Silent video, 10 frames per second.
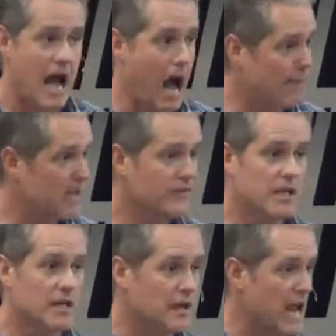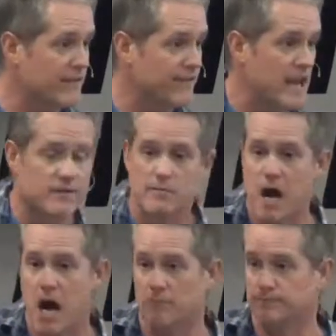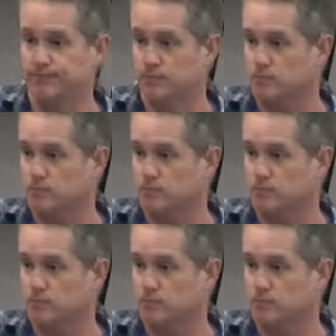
How many of you here have a favorite mom?